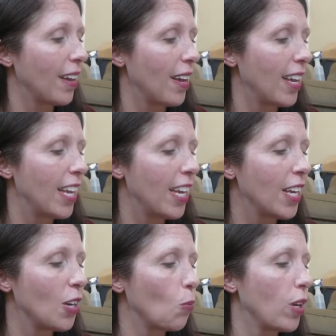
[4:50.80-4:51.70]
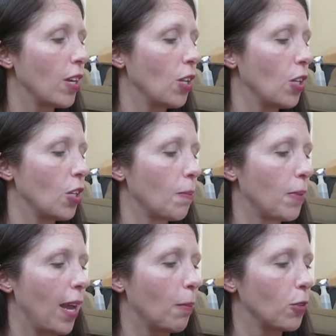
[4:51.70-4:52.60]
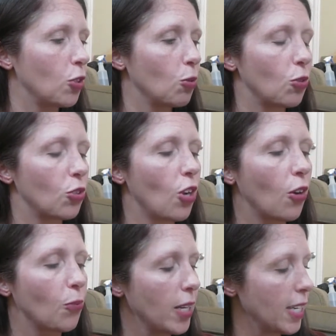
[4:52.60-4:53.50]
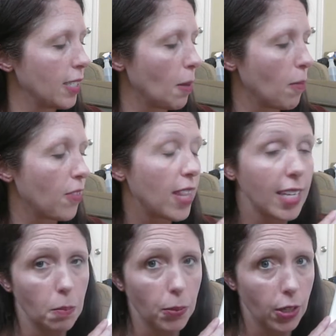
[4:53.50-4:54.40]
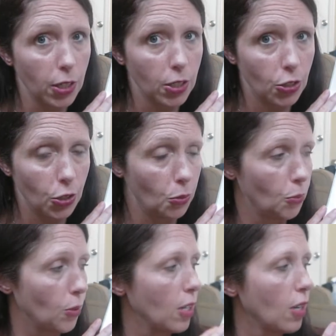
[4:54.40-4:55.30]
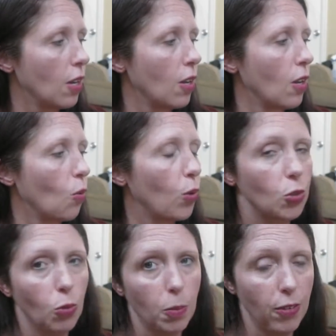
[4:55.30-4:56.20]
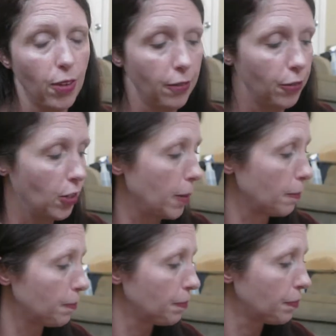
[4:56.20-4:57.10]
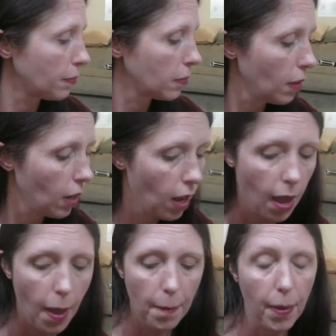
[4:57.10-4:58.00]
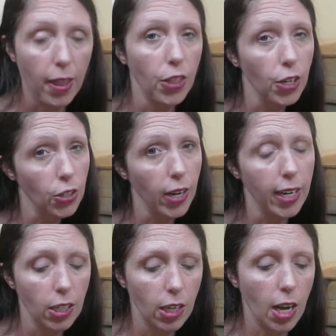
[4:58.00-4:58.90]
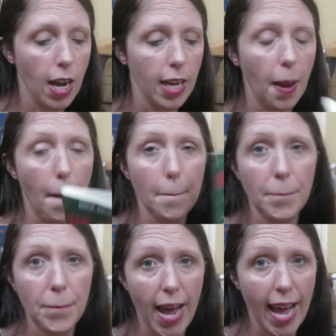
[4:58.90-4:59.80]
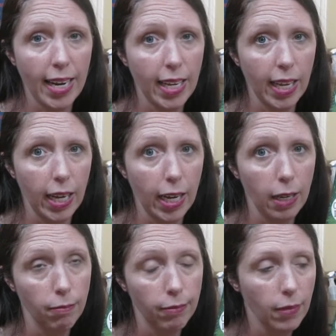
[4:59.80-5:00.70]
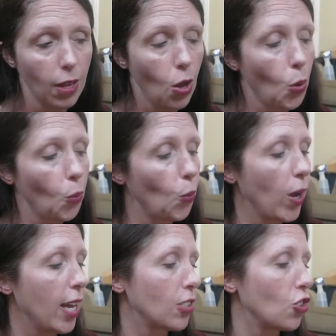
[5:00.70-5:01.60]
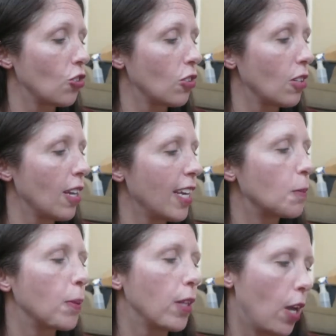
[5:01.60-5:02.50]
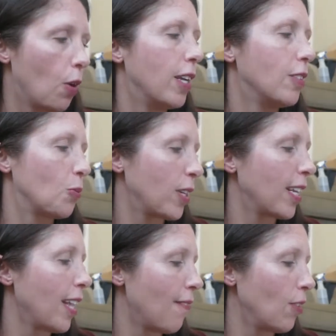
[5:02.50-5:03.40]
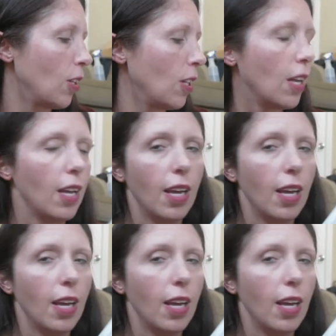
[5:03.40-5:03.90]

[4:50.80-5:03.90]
He will be able to start reading some of this book soon, which will be fun for him. My 3rd grader got Bad Kitty, which is below his reading level.